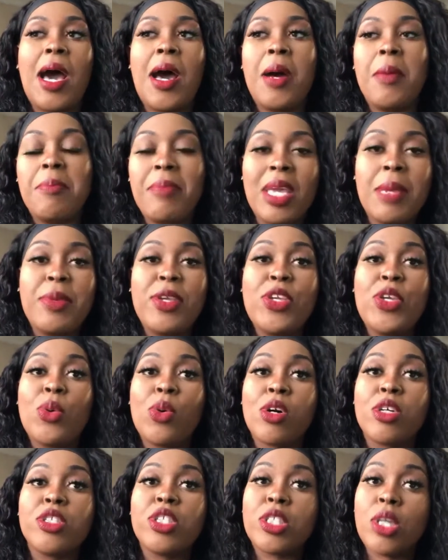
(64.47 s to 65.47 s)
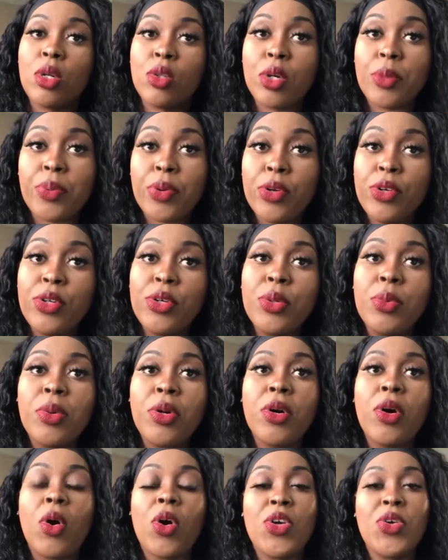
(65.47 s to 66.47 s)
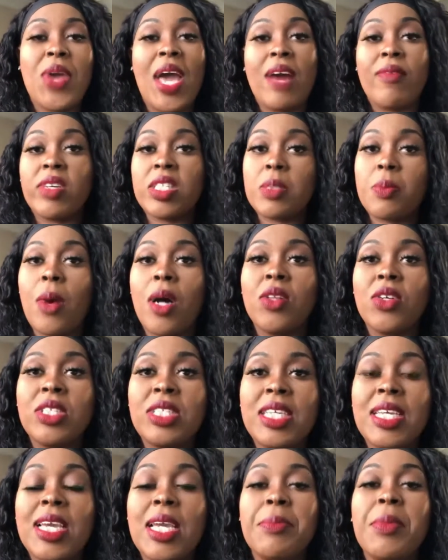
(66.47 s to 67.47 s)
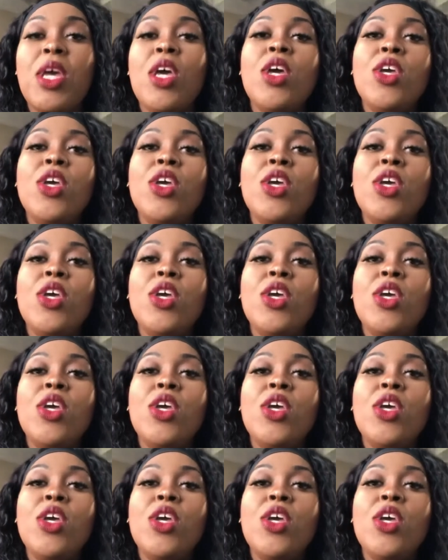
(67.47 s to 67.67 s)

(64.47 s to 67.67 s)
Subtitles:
maybe you are a solopreneur or you have a smaller team,